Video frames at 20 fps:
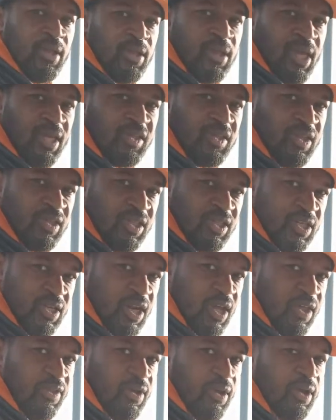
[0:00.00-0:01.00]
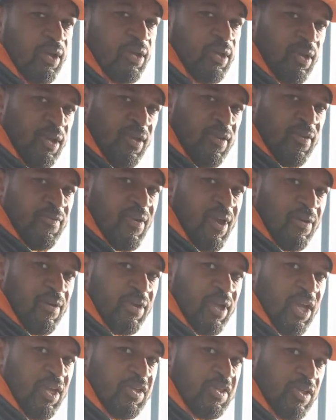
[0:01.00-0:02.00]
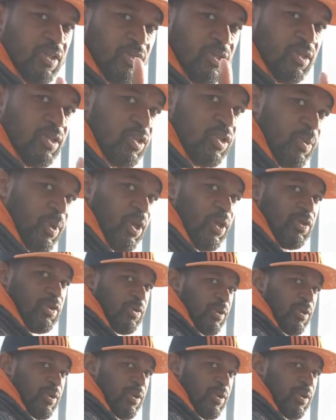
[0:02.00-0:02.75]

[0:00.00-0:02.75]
That's just another variation. So we're going to do